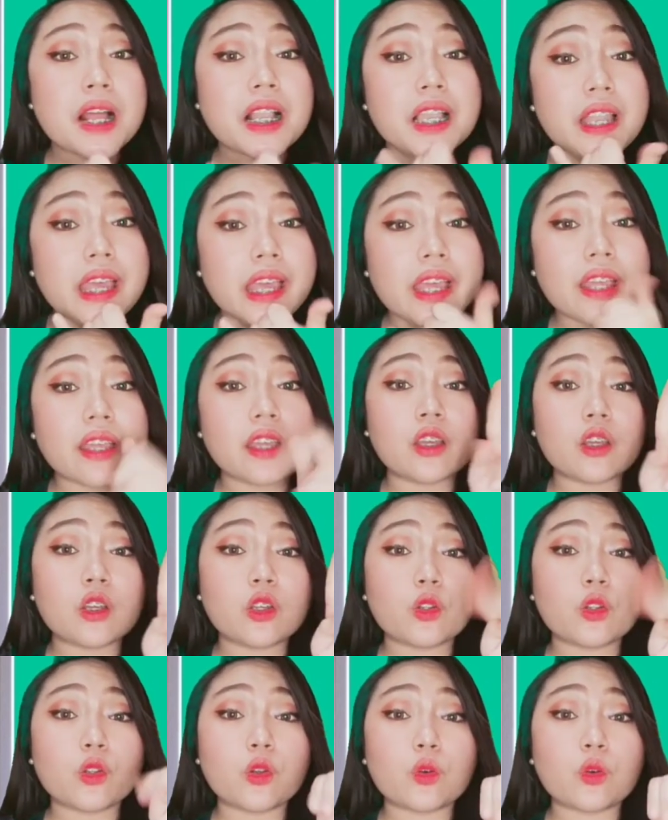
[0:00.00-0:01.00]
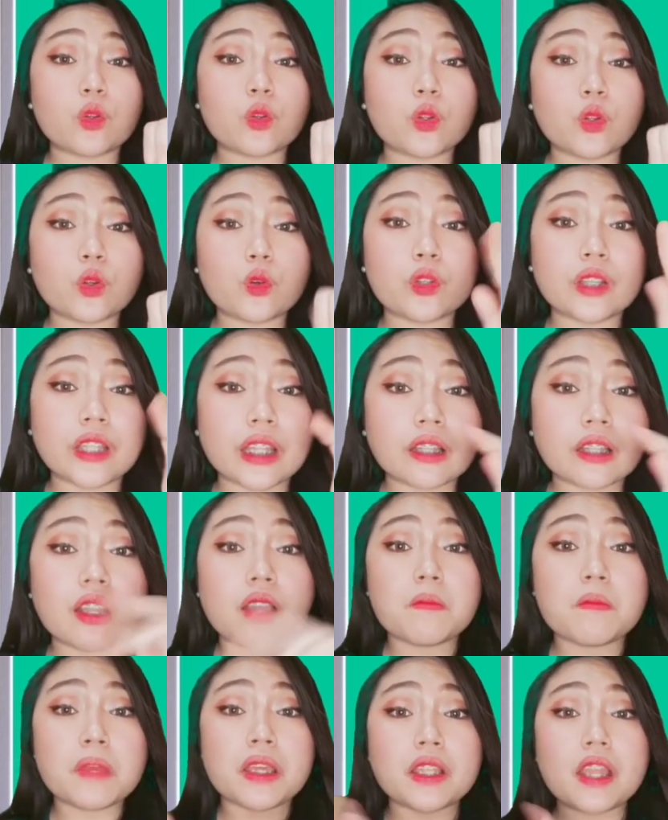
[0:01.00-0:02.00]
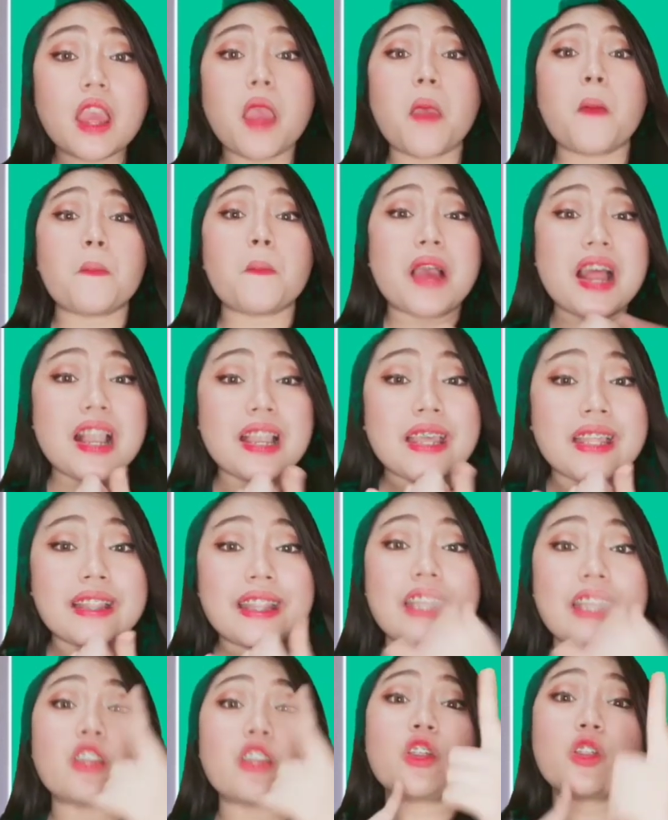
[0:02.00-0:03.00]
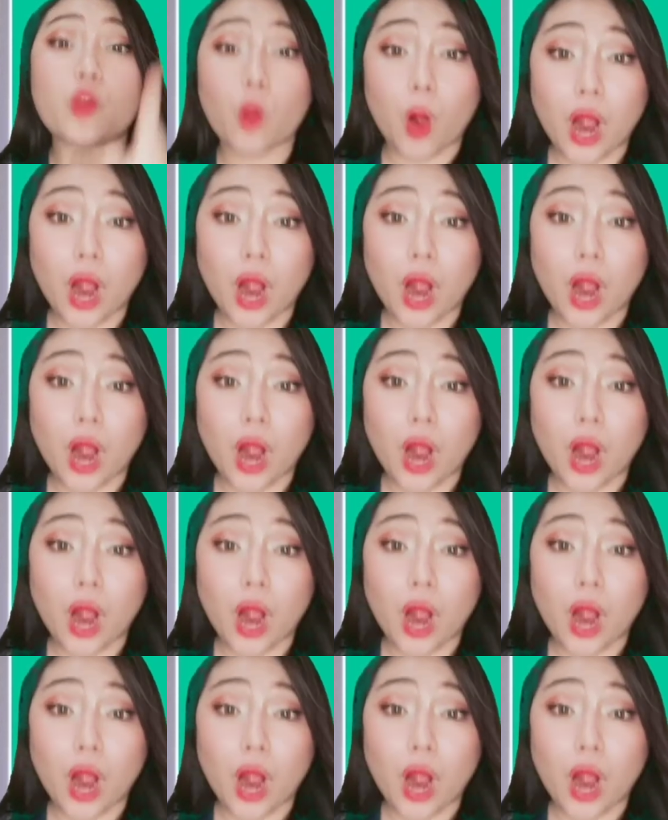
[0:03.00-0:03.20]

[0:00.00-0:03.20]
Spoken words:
If you don't have the unit, then it is wrong